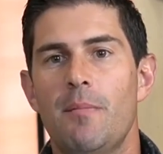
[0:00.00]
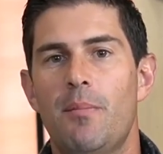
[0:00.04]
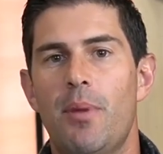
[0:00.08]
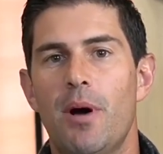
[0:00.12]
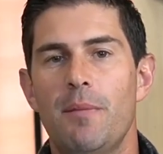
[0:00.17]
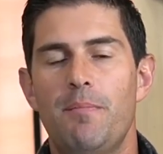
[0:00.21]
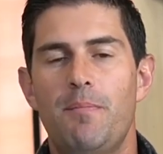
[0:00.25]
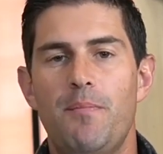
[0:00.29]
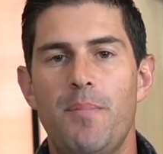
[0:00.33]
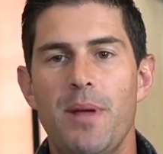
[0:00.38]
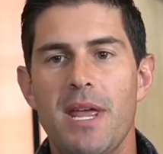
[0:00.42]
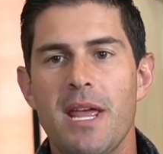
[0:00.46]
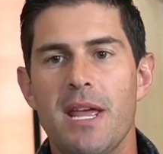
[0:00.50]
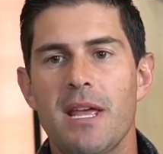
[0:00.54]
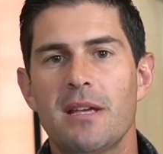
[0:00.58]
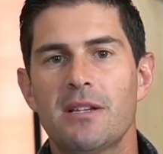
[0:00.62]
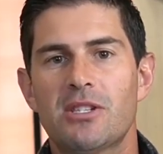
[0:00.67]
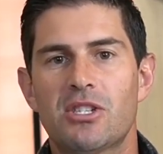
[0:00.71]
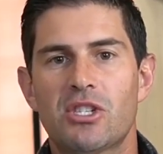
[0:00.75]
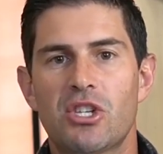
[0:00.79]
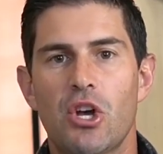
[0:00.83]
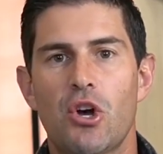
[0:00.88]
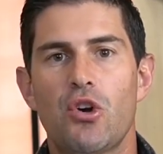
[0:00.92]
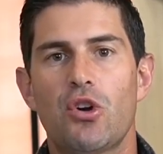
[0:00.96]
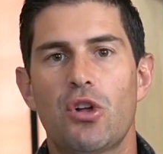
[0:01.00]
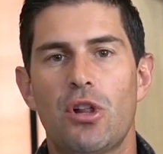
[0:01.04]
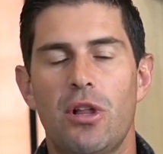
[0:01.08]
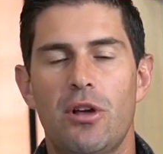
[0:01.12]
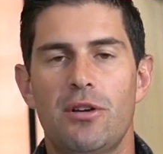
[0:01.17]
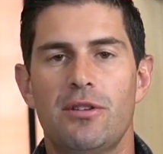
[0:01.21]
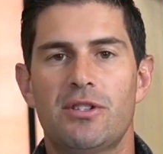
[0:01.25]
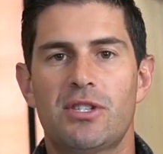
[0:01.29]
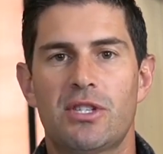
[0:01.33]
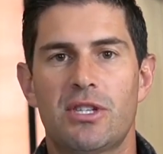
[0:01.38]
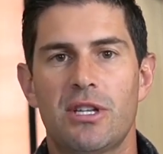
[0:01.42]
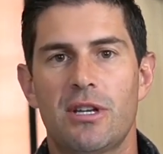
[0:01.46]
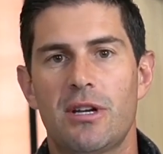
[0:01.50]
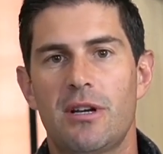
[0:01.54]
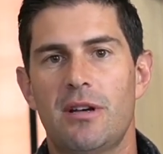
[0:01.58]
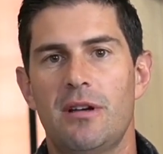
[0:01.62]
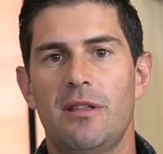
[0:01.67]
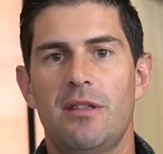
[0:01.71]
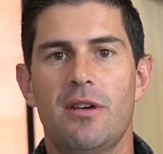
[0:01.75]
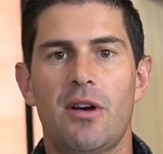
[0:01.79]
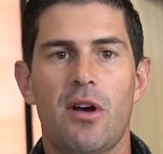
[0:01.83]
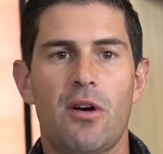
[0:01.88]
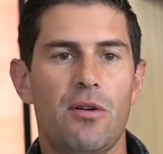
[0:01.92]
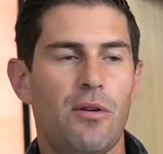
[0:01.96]
But being so close
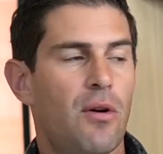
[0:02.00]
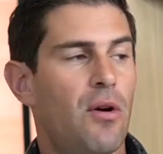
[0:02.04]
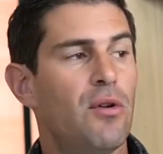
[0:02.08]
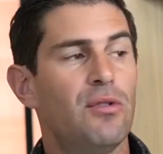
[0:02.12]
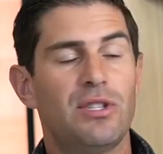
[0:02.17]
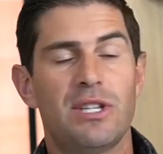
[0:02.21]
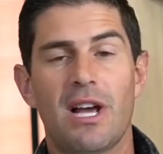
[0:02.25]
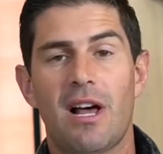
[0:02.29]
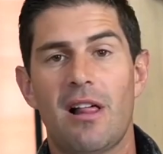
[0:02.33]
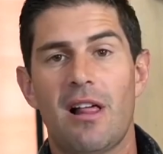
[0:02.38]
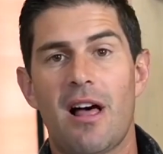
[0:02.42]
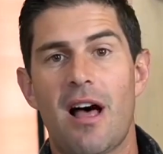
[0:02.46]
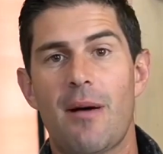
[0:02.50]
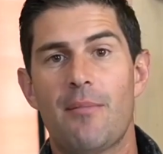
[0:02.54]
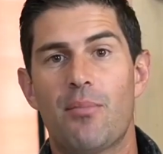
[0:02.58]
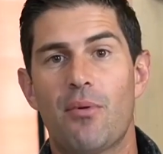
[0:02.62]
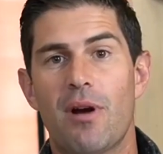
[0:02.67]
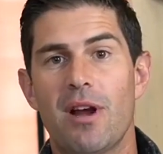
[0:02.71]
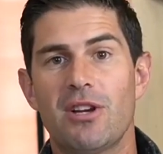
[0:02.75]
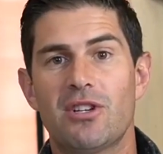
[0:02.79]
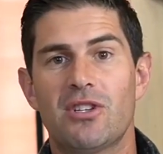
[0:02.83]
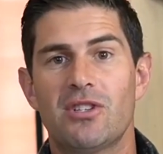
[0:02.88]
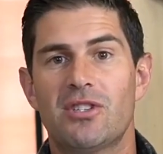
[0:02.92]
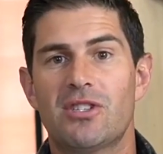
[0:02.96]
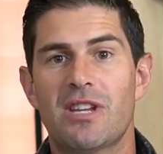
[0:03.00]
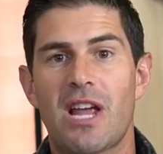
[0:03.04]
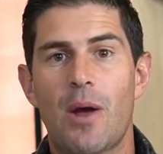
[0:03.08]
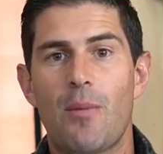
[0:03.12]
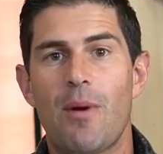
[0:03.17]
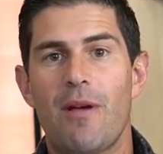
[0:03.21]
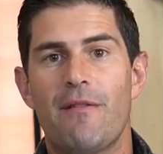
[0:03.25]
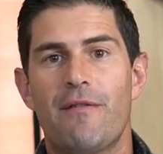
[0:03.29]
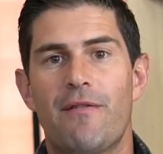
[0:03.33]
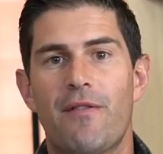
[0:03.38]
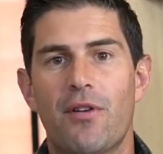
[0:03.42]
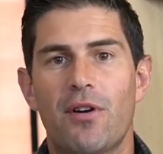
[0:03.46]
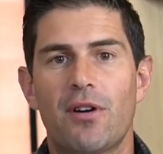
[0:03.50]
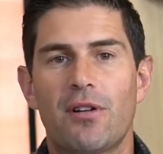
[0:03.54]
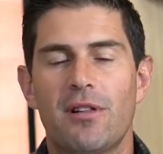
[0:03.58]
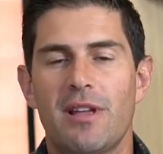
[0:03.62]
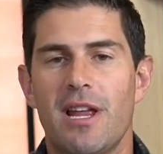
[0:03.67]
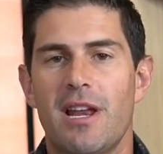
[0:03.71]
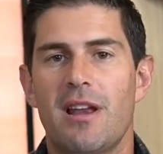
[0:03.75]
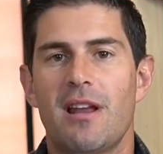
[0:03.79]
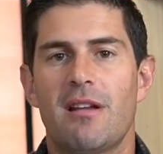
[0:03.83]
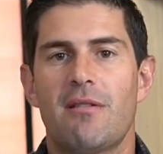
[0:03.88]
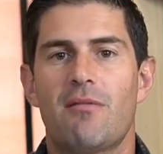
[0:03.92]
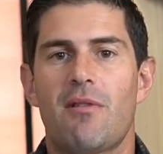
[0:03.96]
to the hotel operations side, we have vertically
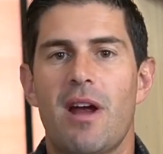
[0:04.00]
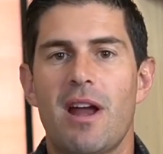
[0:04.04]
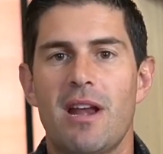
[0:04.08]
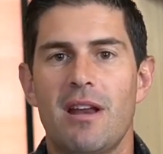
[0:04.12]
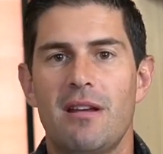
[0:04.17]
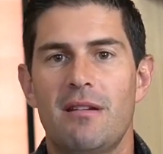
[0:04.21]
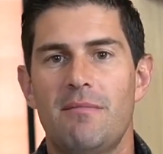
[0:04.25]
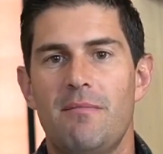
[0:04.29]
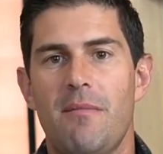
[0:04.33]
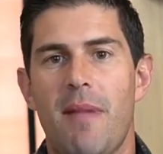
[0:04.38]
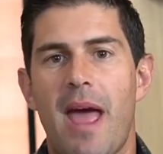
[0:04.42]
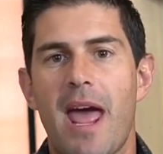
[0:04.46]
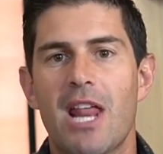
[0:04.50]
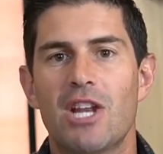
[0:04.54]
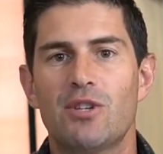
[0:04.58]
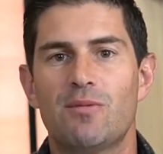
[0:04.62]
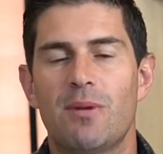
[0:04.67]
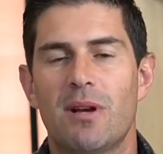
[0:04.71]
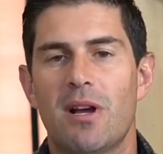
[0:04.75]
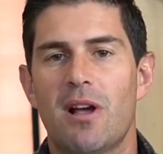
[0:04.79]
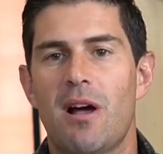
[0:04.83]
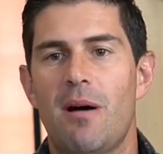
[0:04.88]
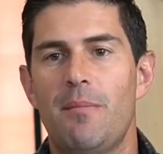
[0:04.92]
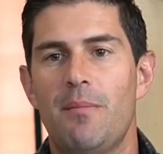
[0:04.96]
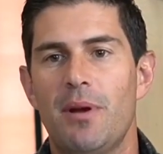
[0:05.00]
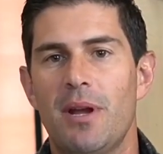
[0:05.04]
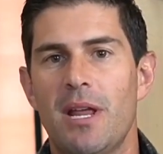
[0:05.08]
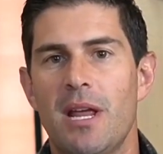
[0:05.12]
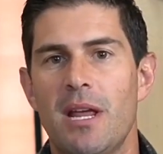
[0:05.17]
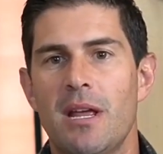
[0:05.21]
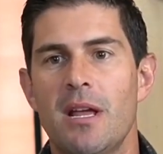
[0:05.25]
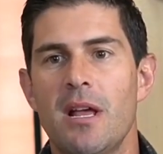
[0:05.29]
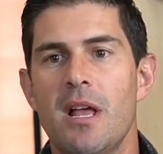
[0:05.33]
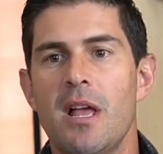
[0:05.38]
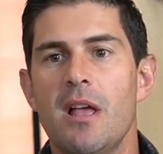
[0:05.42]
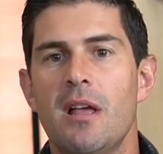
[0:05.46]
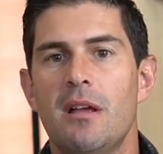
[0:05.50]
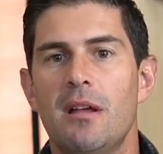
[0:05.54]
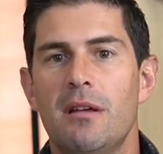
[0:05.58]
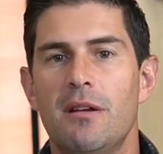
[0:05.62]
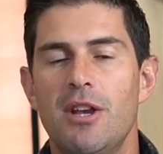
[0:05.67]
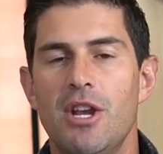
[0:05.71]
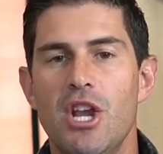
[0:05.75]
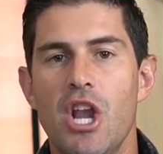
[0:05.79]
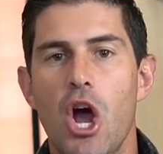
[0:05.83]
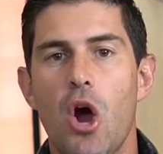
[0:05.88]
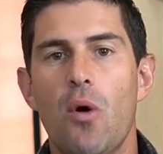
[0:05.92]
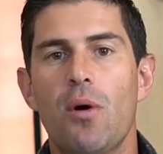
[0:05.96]
integrated management company,
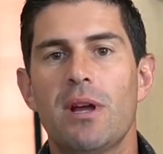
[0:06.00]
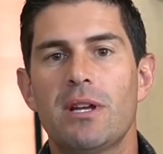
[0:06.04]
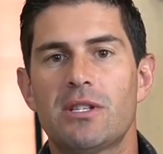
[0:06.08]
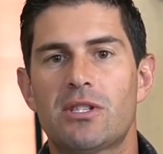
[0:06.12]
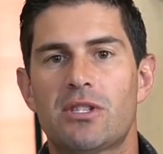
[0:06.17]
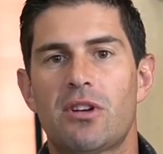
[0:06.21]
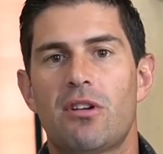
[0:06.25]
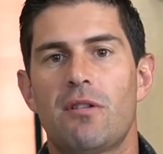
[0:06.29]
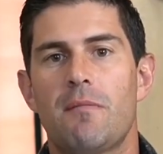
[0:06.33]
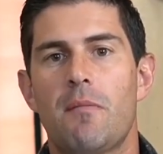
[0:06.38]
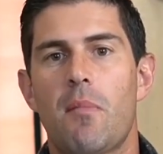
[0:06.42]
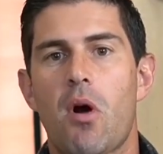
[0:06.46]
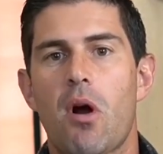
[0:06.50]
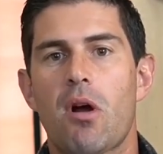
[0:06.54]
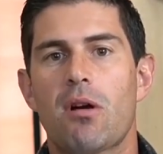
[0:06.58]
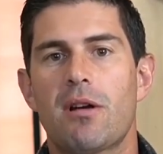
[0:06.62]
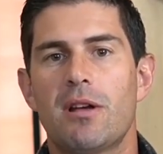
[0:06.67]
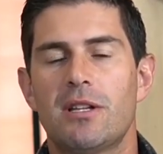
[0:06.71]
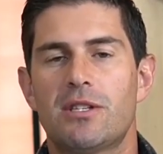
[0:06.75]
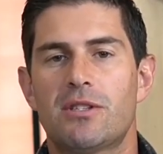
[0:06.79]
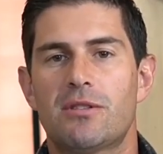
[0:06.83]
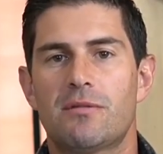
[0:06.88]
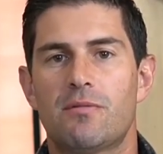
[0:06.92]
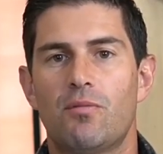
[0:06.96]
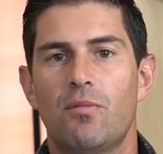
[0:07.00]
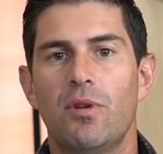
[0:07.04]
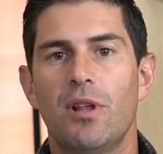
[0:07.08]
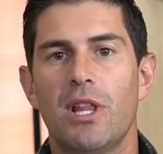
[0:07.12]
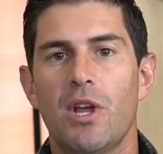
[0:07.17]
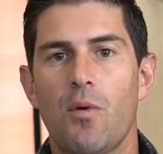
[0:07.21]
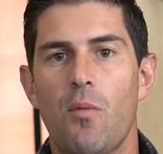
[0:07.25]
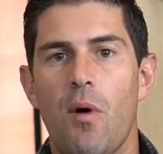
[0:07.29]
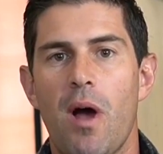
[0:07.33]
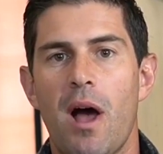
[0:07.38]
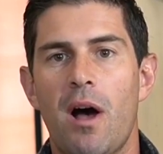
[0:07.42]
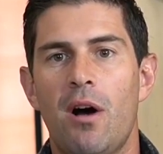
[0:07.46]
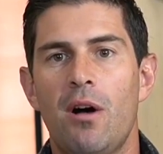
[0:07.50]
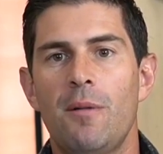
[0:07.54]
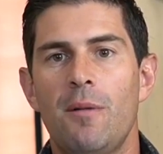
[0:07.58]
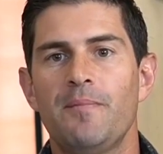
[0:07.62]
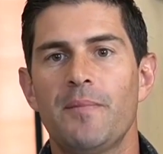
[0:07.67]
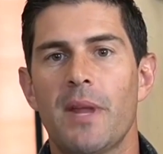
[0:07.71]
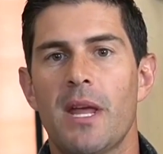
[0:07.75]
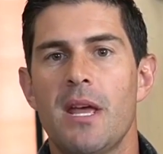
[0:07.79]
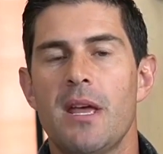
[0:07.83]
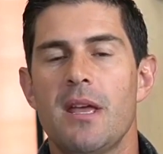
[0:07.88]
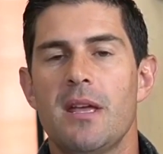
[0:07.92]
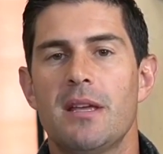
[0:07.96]
knowing certain markets really well
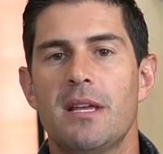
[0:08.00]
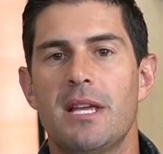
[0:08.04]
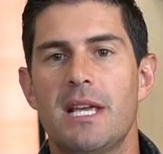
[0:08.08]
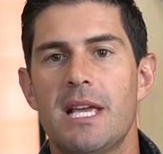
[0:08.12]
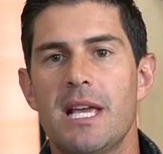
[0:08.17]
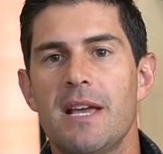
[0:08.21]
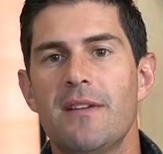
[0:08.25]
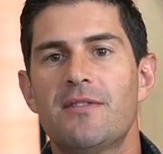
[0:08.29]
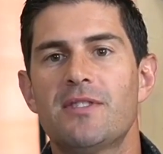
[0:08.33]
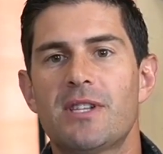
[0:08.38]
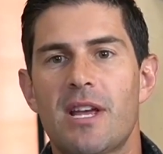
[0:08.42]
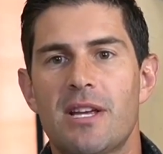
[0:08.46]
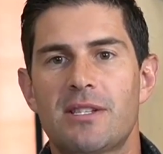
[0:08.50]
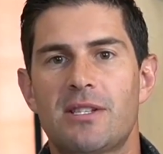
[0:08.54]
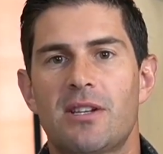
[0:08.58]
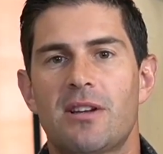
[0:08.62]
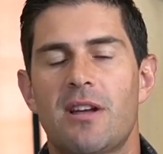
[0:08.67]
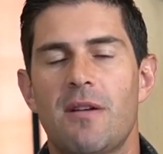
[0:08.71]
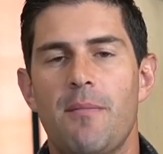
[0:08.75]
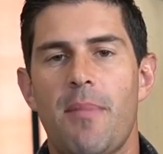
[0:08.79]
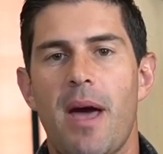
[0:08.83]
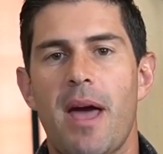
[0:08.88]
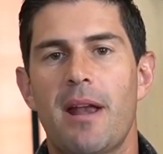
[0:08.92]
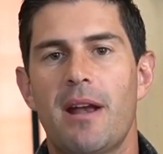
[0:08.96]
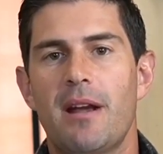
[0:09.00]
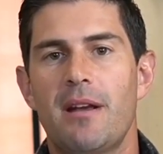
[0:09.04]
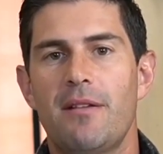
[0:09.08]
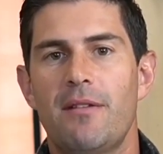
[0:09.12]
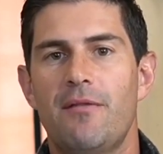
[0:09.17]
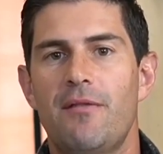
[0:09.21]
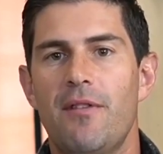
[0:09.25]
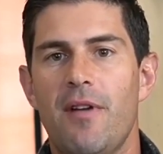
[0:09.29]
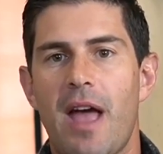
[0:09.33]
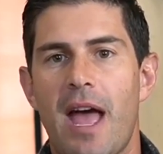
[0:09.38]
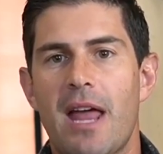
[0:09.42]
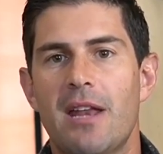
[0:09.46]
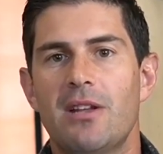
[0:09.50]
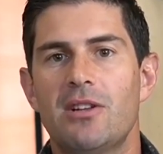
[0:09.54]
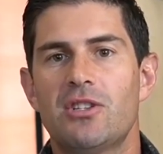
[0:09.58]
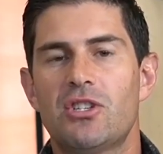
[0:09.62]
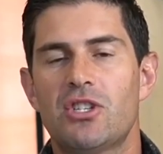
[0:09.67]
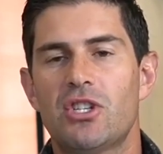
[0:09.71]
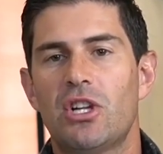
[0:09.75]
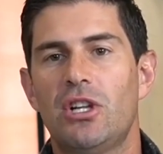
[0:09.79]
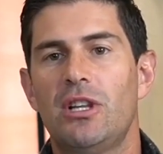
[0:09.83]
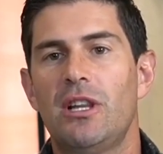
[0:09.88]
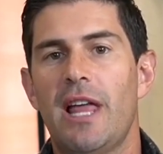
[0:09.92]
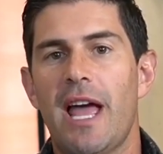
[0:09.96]
gives us a competitive advantage
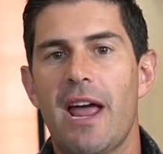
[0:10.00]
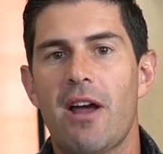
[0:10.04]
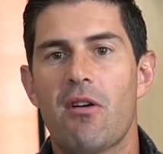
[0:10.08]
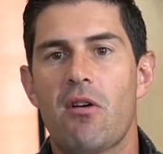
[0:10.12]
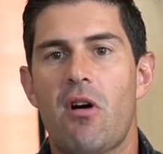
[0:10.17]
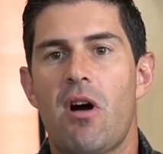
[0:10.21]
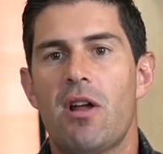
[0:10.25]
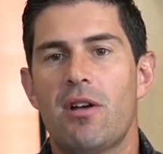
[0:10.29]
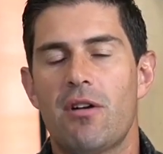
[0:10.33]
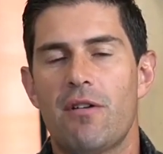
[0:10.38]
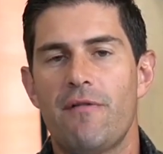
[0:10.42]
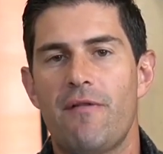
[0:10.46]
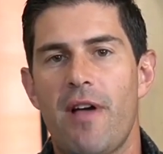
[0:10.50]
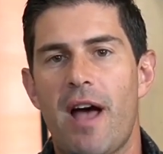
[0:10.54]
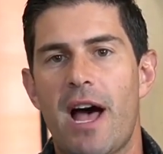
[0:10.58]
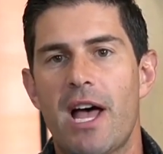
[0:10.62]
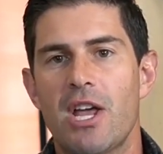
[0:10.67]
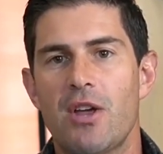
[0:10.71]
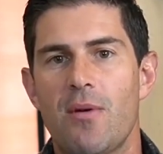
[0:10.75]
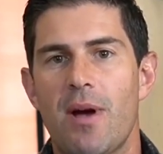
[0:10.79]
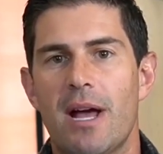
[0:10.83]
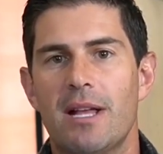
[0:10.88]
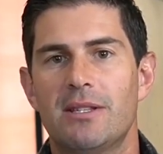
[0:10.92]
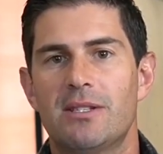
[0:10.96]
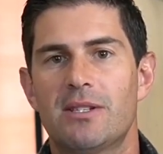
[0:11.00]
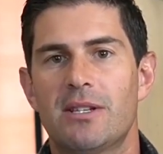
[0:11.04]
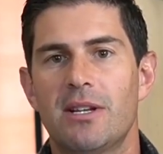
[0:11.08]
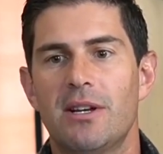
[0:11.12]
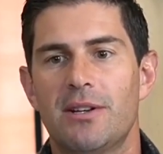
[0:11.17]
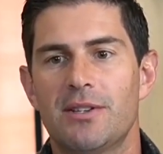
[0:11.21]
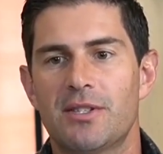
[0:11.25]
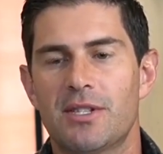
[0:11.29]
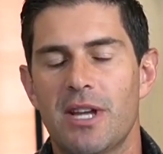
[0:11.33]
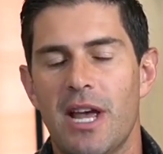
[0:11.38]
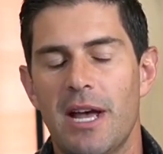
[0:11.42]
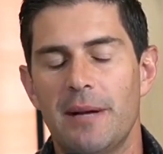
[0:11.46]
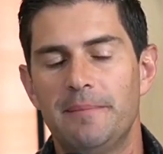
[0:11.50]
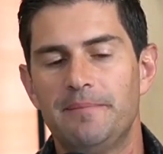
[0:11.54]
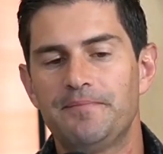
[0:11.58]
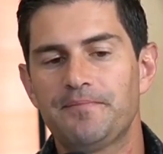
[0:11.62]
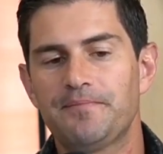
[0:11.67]
to layer on our value add skill set.